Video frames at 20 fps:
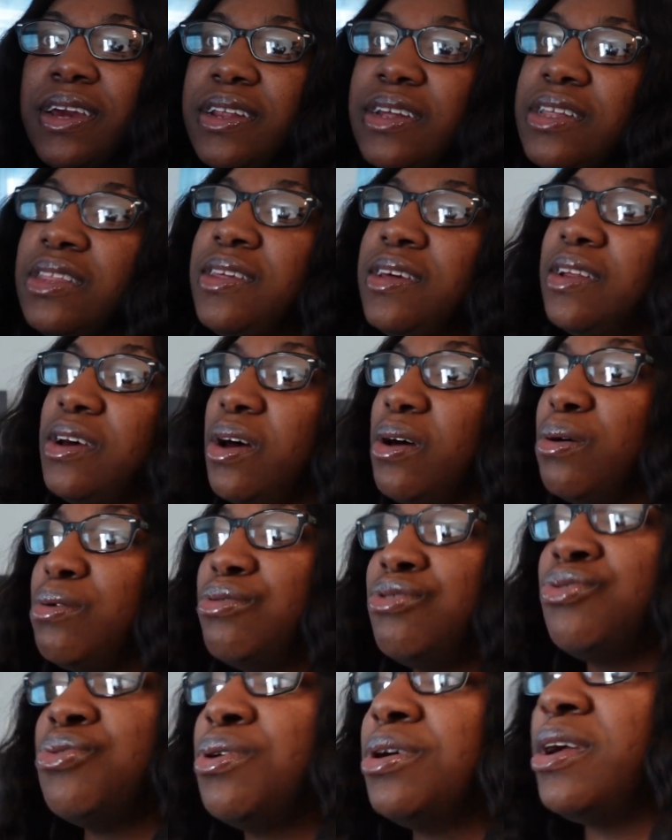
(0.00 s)
get into the whole
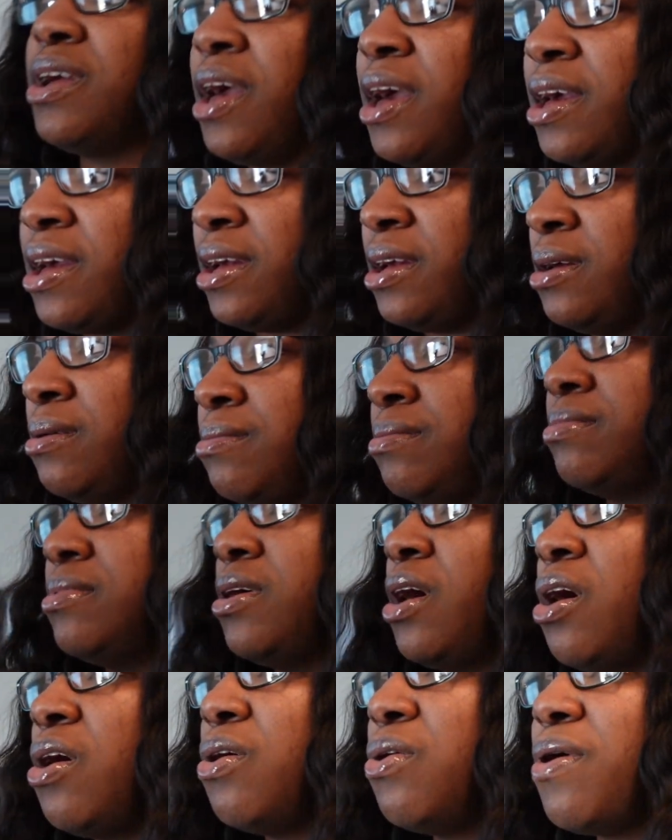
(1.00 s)
short game. The
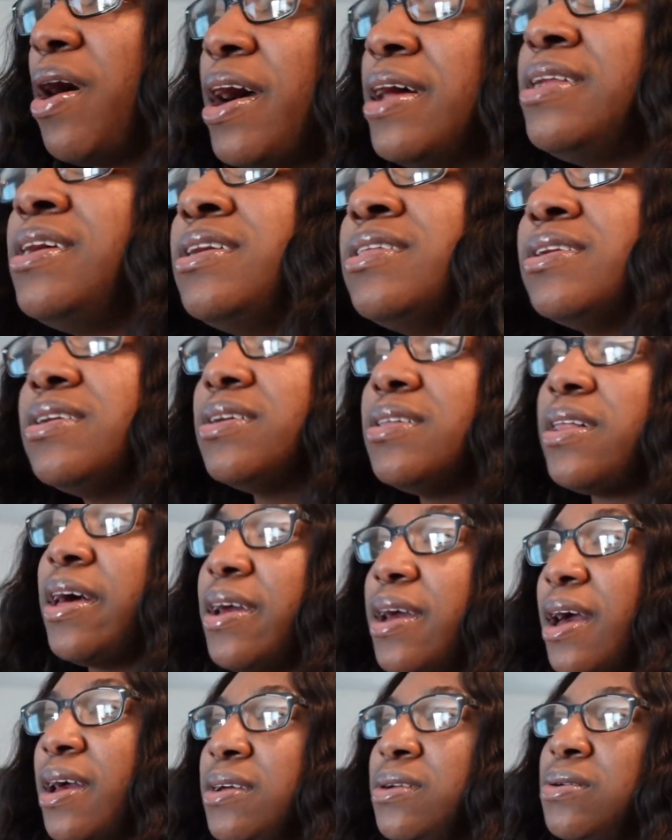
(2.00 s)
whole, I need to,
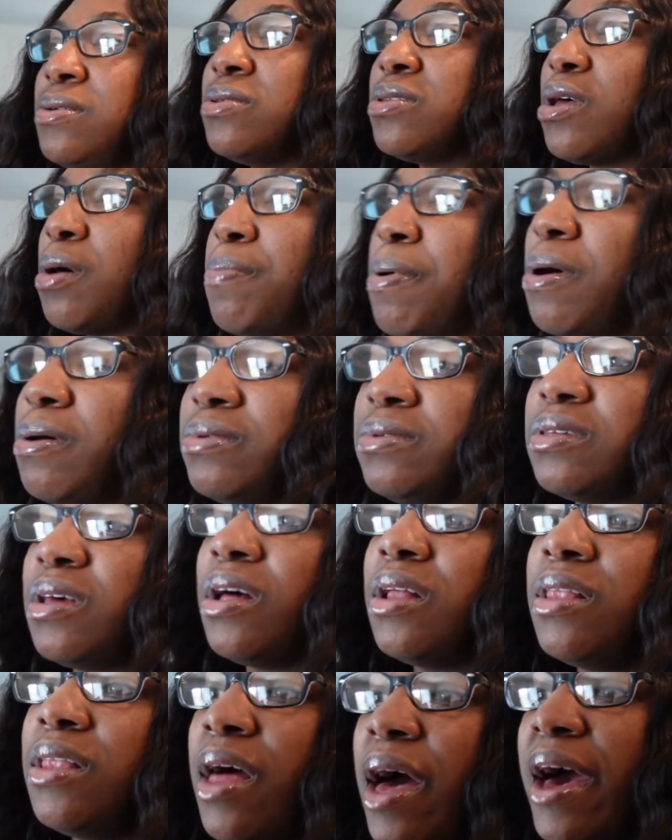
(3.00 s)
like, I used to post
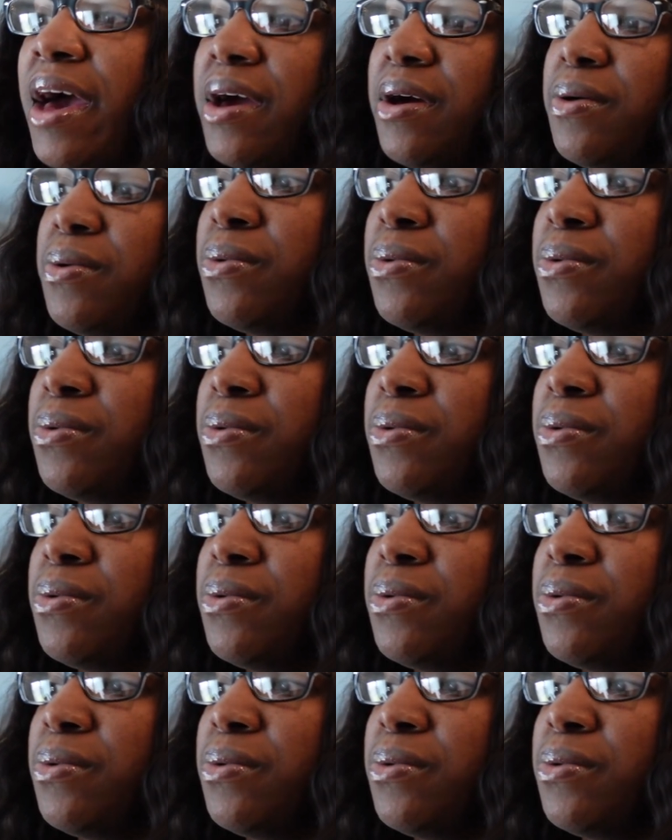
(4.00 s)
a lot